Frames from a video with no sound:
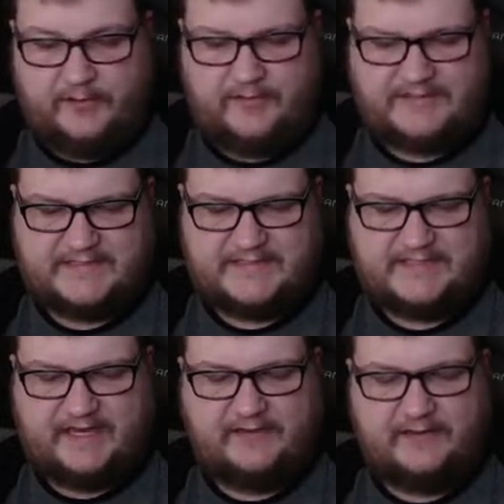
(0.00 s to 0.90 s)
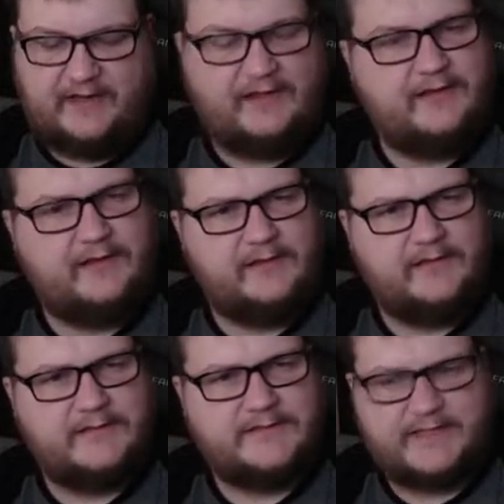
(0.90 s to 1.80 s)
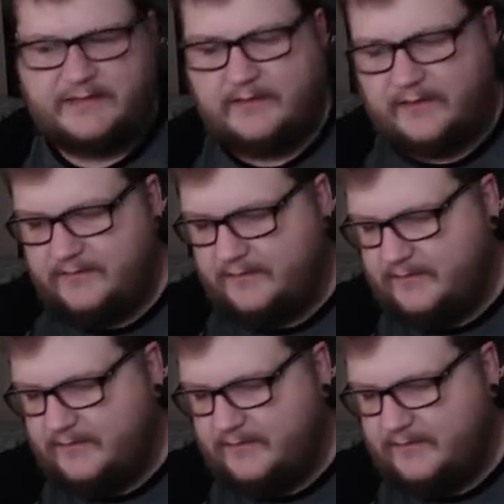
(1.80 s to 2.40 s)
we go. Is it Sandaconda? Sandaconda,